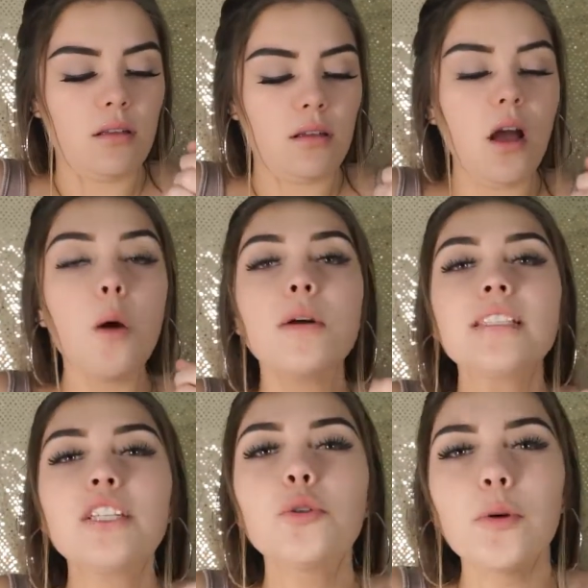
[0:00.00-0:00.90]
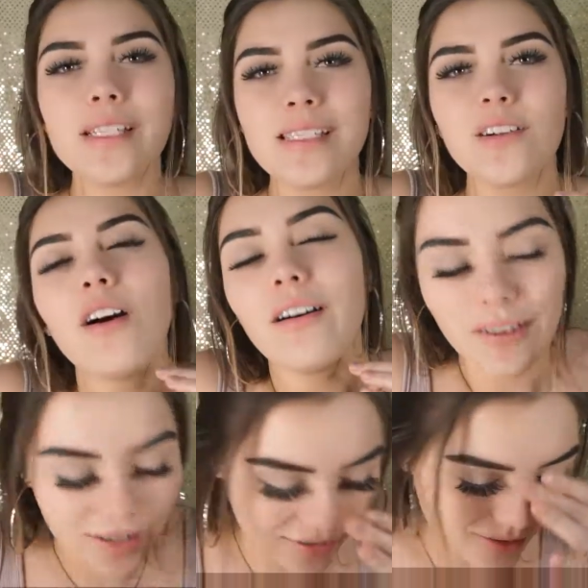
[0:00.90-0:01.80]
Oh, it's a twist off.
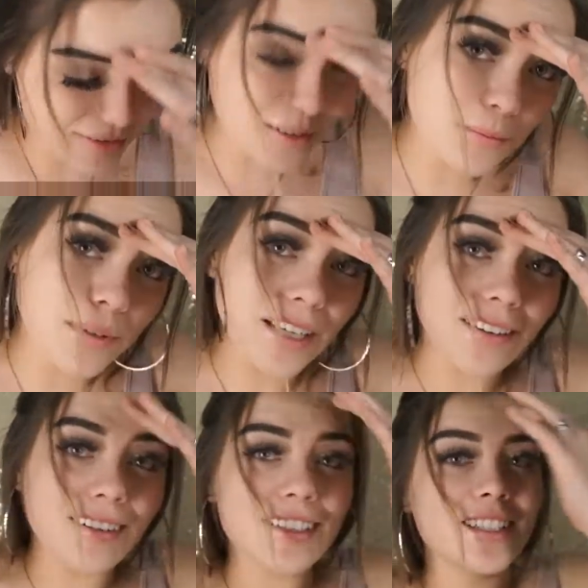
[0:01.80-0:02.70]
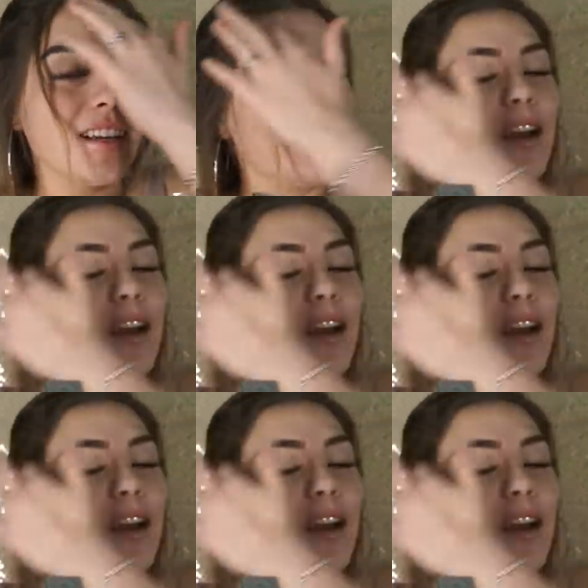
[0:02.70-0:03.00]
Oh my gosh.